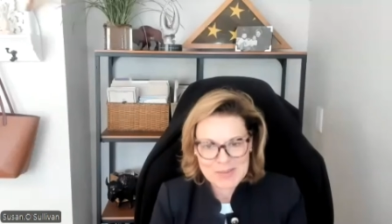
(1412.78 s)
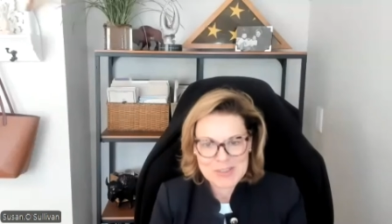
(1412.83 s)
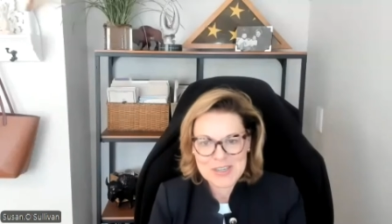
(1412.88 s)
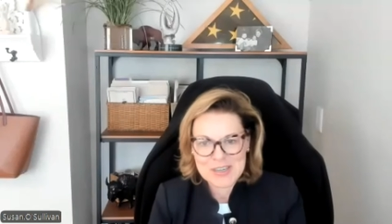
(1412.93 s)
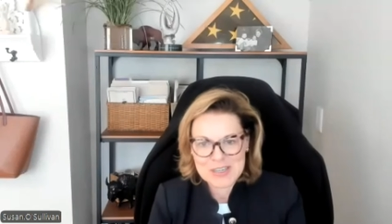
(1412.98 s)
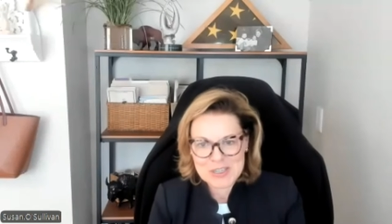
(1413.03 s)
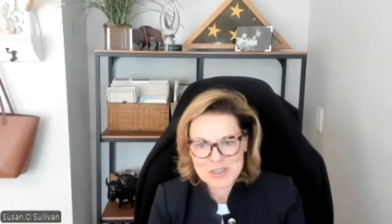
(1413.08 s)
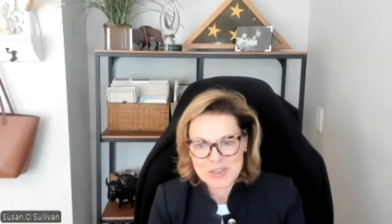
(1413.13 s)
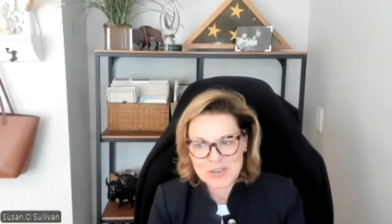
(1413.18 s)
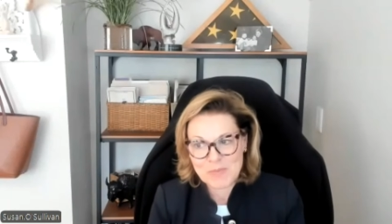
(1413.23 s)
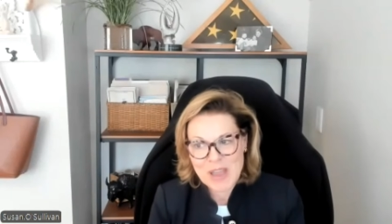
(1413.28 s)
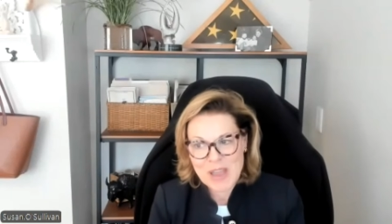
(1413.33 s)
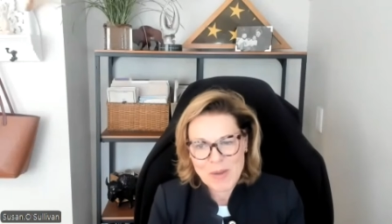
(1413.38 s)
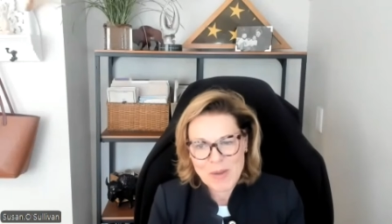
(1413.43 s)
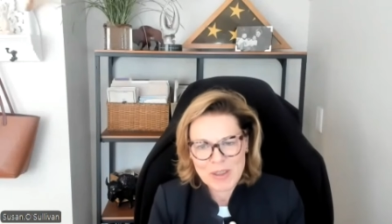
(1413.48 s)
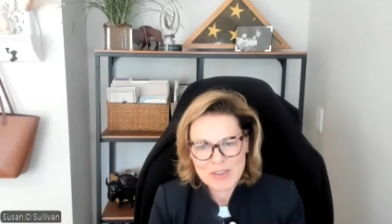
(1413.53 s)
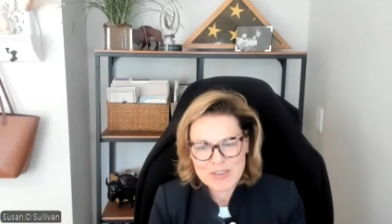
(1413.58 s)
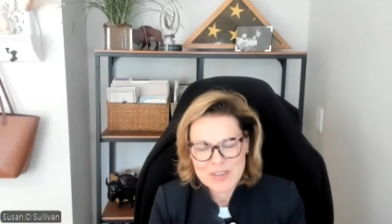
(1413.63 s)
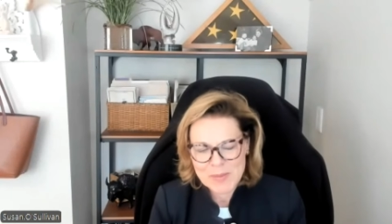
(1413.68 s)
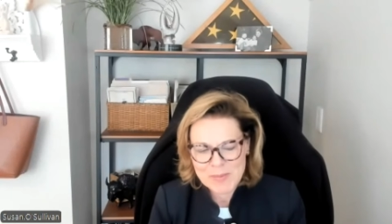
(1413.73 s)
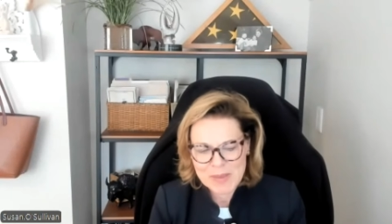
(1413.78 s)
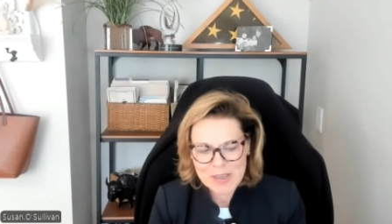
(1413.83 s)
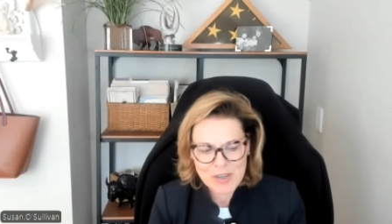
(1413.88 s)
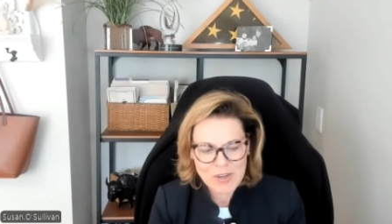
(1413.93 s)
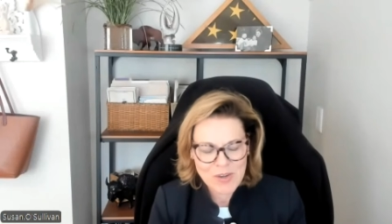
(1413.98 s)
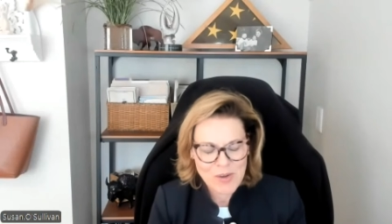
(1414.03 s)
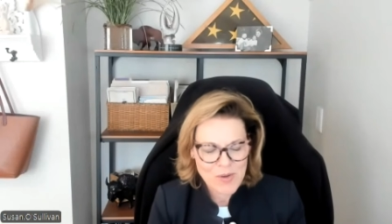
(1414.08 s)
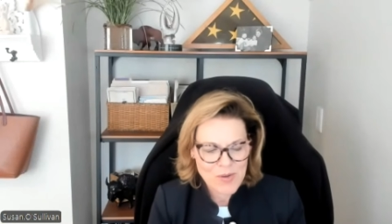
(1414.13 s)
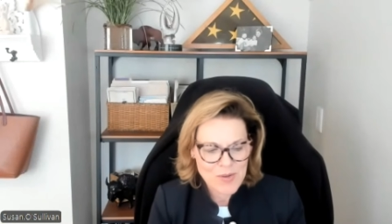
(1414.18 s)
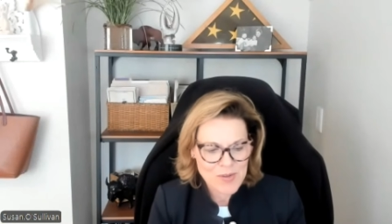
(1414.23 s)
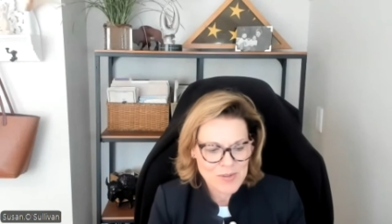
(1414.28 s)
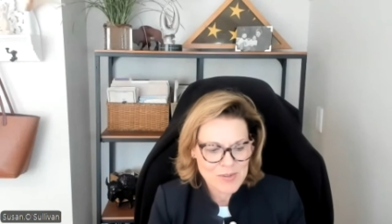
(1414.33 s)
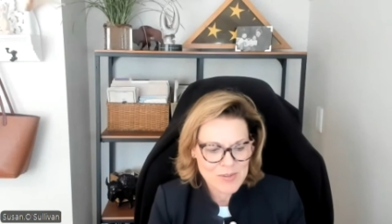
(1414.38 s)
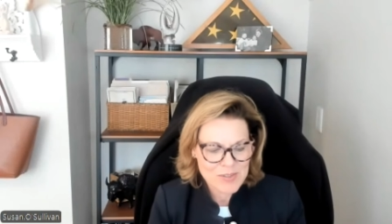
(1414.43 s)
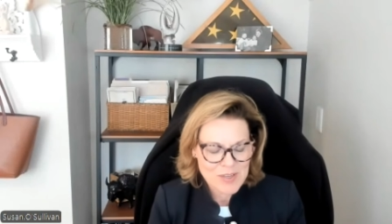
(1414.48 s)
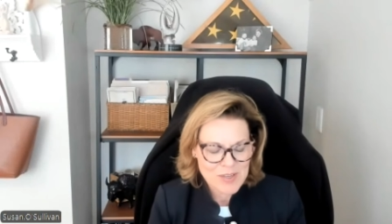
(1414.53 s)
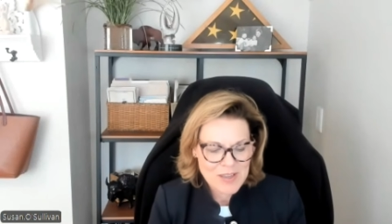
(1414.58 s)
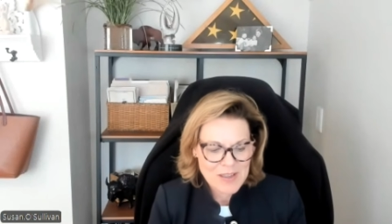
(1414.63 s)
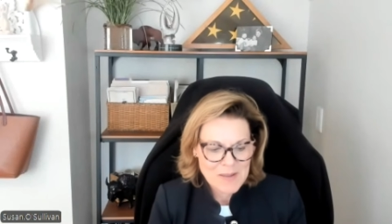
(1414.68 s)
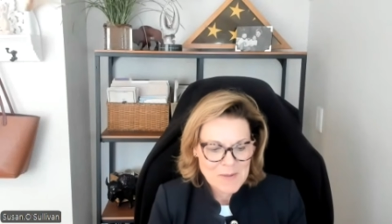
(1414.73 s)
changed how I set my
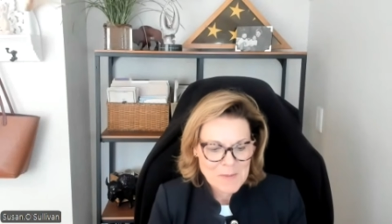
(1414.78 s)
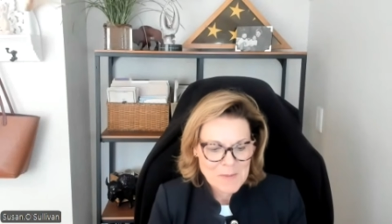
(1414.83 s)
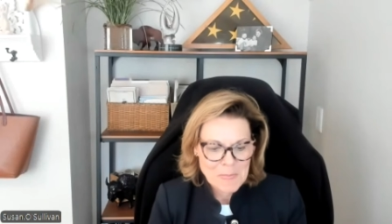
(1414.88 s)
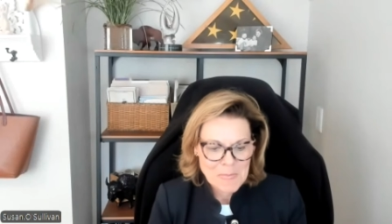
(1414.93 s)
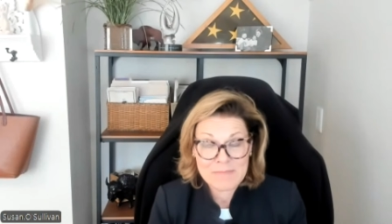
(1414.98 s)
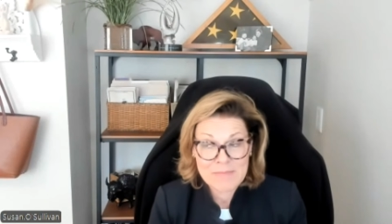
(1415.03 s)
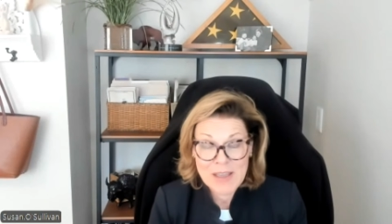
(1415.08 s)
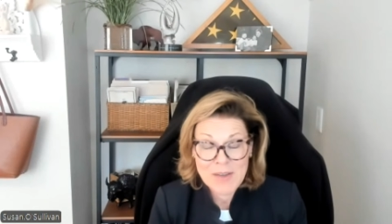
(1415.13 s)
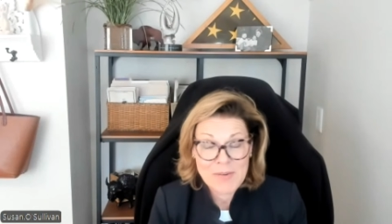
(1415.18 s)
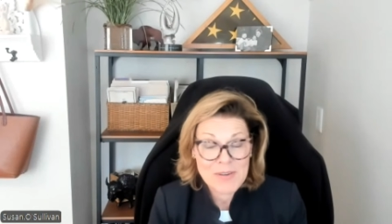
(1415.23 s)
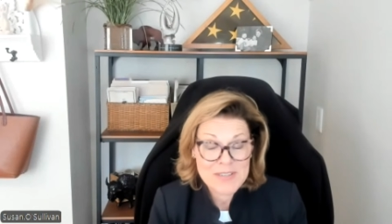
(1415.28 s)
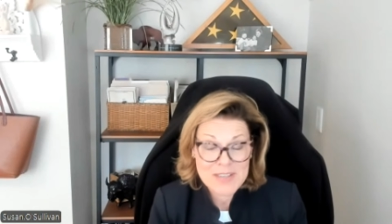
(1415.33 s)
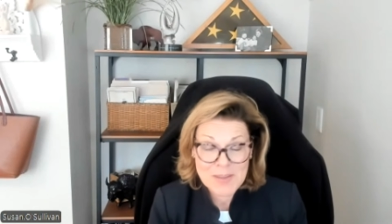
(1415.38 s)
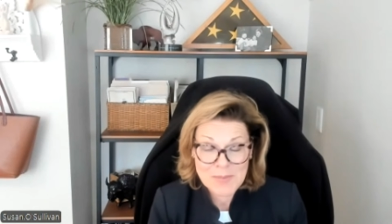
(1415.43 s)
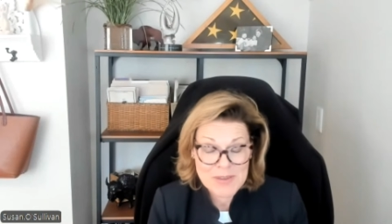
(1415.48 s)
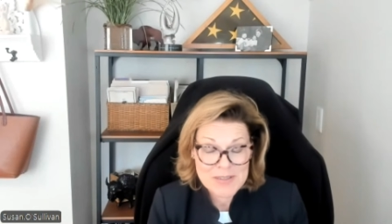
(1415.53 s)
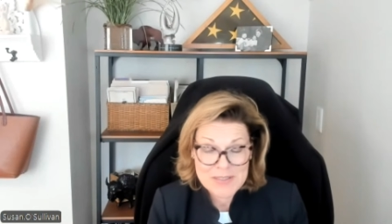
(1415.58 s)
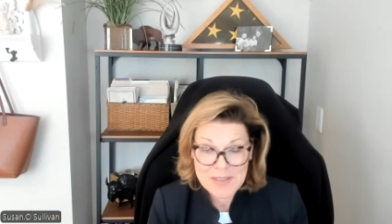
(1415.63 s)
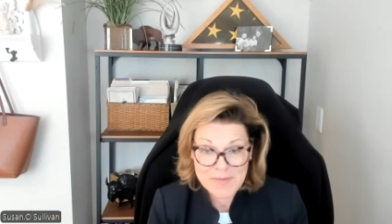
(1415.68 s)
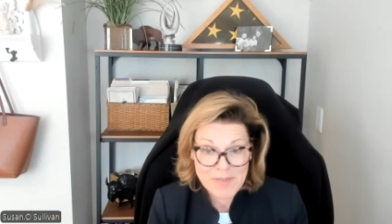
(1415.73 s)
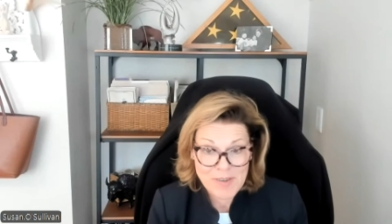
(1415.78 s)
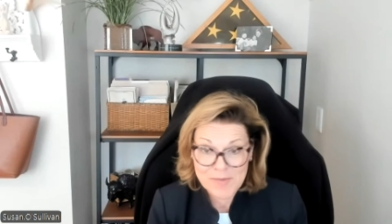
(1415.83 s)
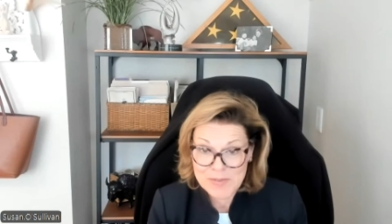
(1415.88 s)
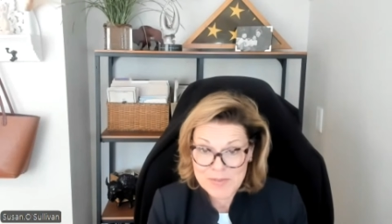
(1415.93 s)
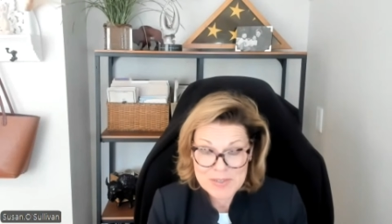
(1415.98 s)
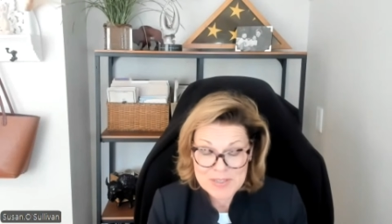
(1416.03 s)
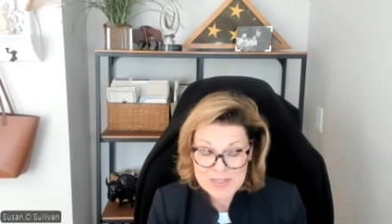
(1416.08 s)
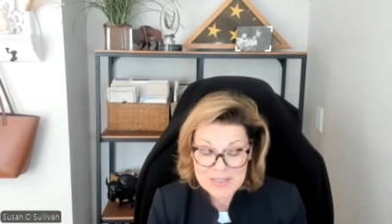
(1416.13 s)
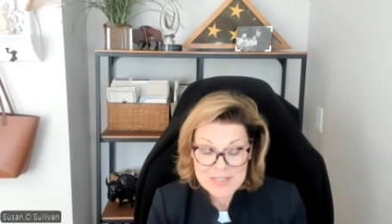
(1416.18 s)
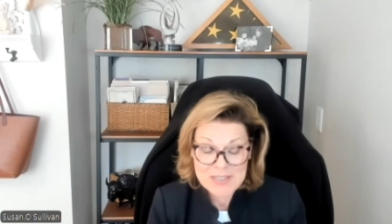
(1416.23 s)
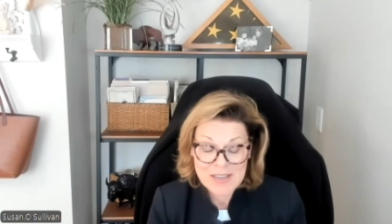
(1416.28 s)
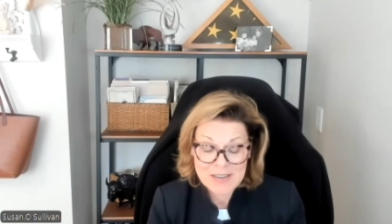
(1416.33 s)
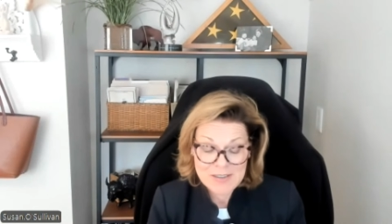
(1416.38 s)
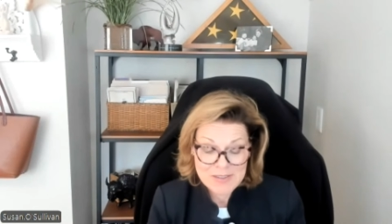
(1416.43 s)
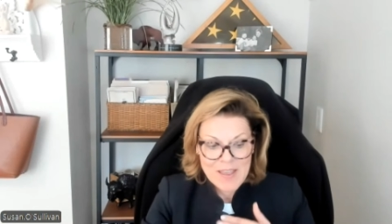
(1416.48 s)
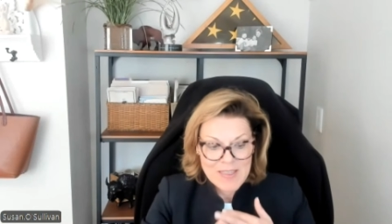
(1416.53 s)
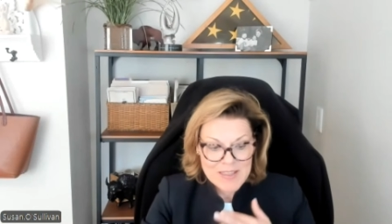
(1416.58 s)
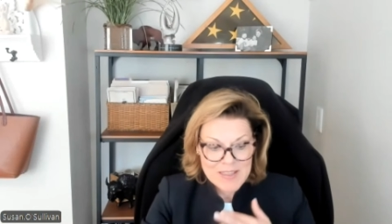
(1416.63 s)
goals, how I set myself up for success.